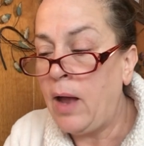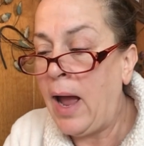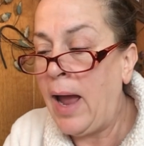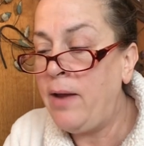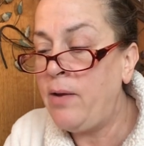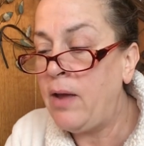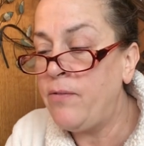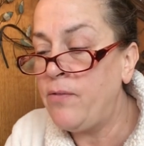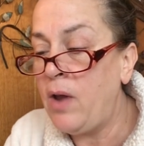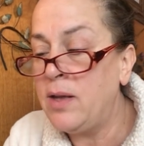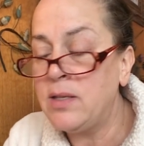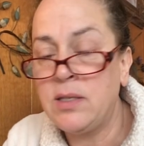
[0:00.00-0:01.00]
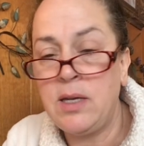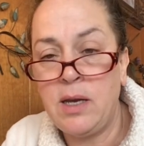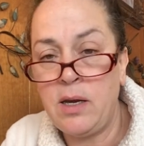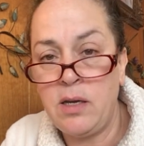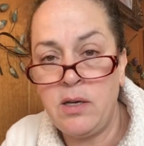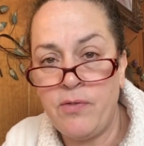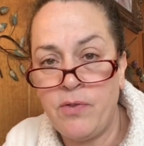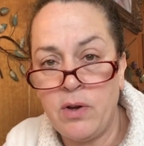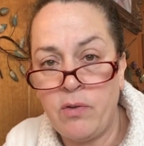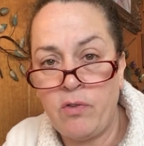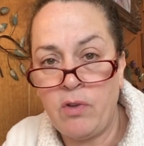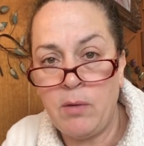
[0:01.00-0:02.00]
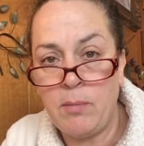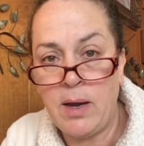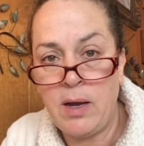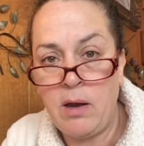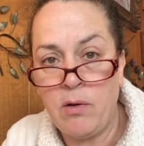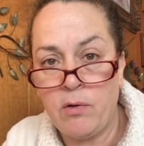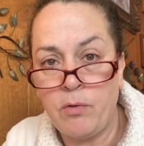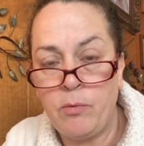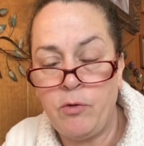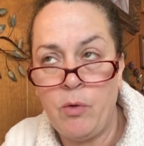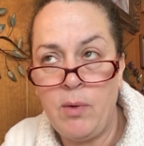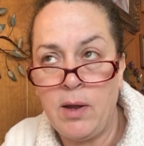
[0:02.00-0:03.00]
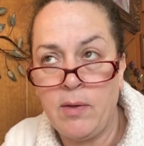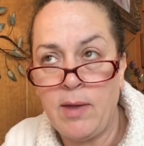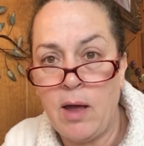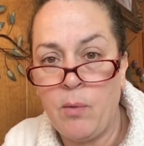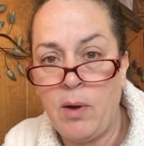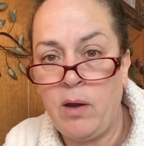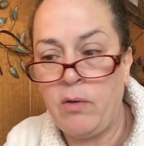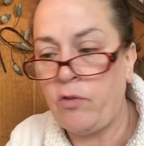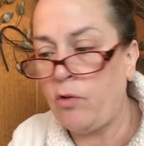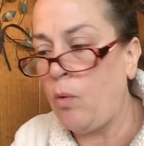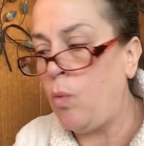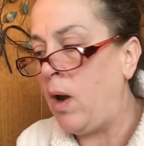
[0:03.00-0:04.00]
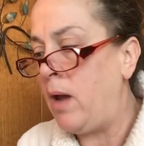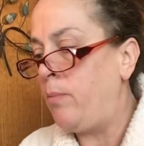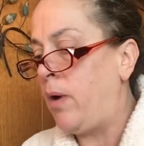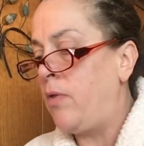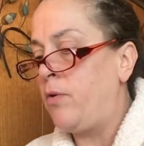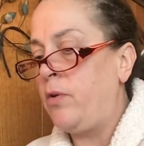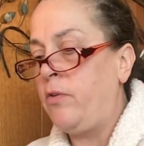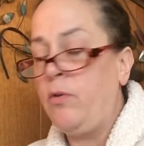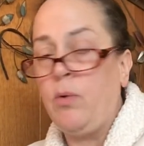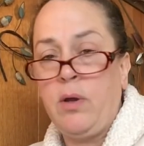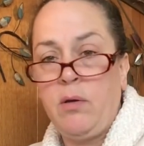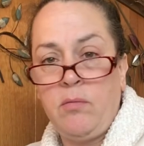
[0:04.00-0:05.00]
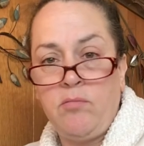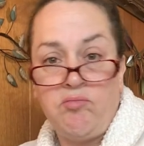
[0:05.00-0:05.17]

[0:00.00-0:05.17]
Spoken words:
I have not seen any difference in my nails doing it that way, and so why bother to do it?